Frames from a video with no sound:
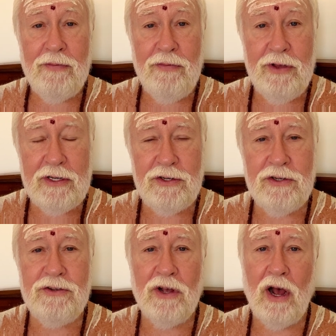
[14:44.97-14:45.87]
This
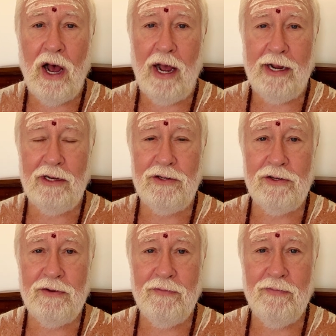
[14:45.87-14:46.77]
is the
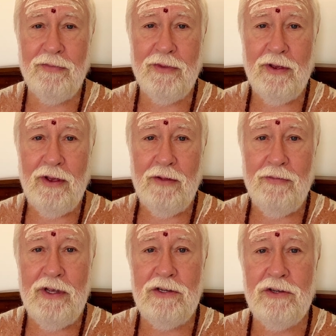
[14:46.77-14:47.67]
highest.
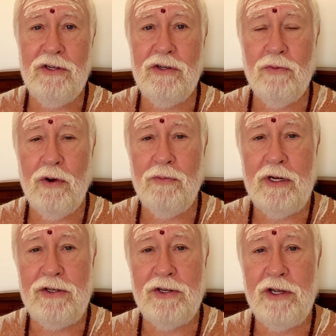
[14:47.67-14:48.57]
This is what
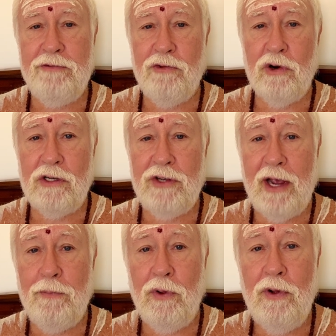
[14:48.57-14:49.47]
we see, for
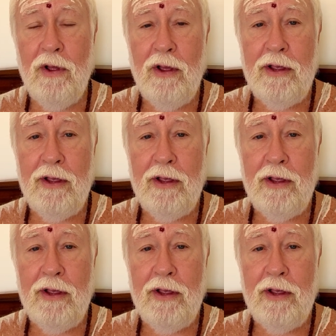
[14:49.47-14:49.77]
example,